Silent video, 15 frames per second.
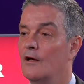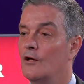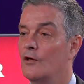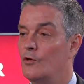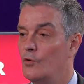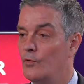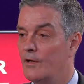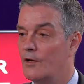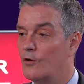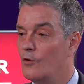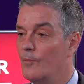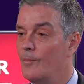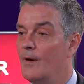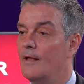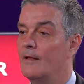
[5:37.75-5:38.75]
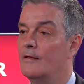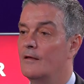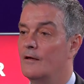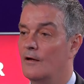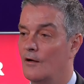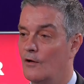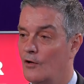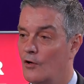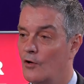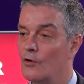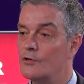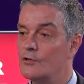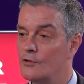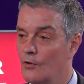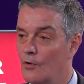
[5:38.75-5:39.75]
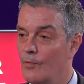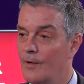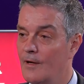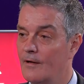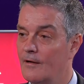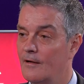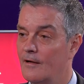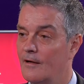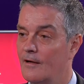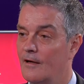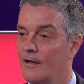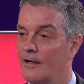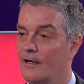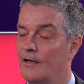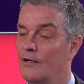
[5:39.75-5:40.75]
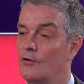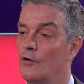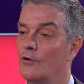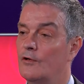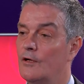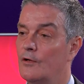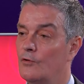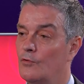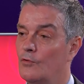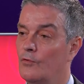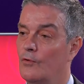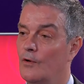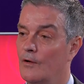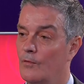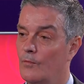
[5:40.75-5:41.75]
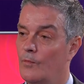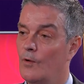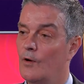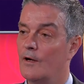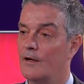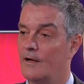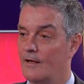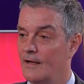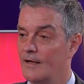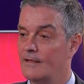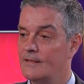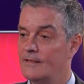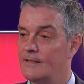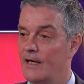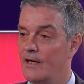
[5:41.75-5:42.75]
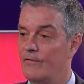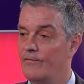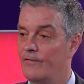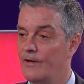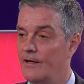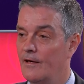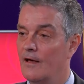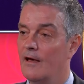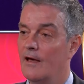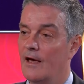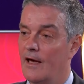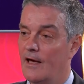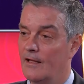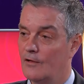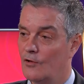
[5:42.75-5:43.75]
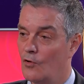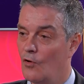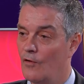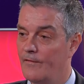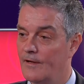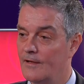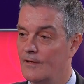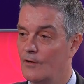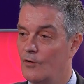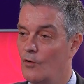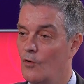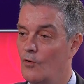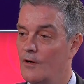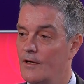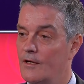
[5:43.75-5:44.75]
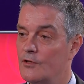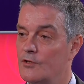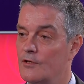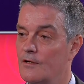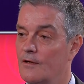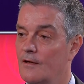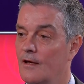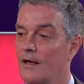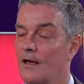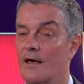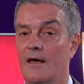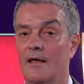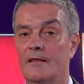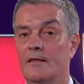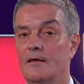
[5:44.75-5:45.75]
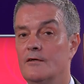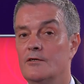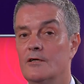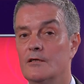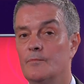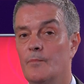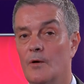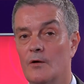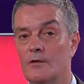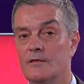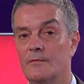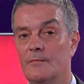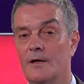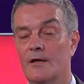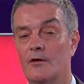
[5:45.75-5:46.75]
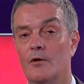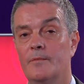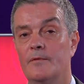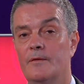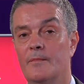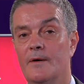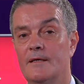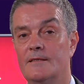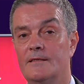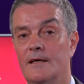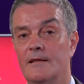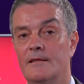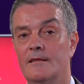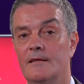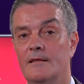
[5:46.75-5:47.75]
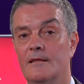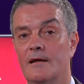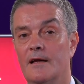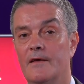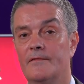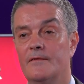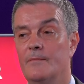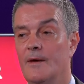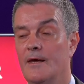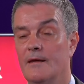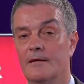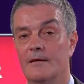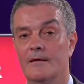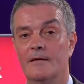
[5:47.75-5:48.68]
You recommend crossover in order to work safely and cover the whole lesion and then just proximally optimize stent in the left main.